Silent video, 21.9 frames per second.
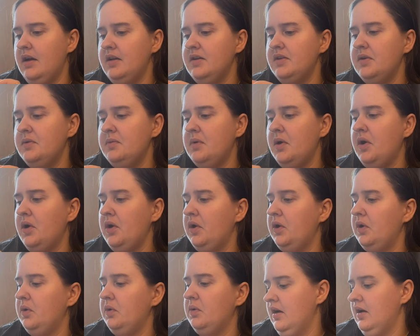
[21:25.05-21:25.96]
I don't
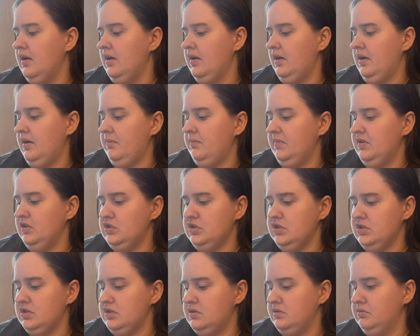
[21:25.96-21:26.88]
know. It's
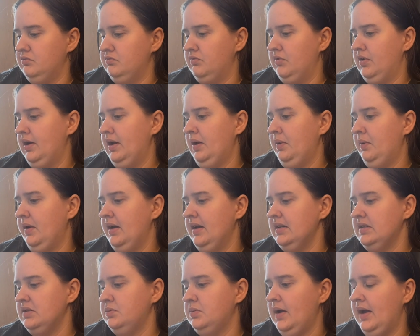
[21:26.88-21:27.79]
just a really
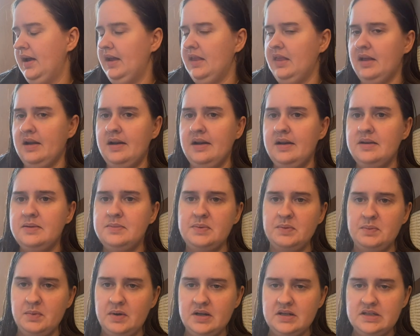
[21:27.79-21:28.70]
weird way that it had
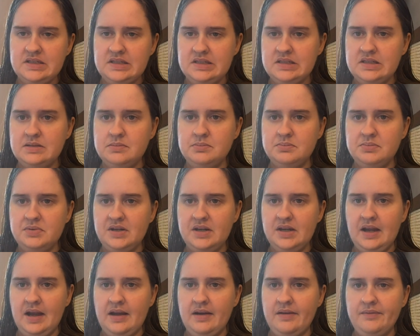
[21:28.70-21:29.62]
been worded, but yeah.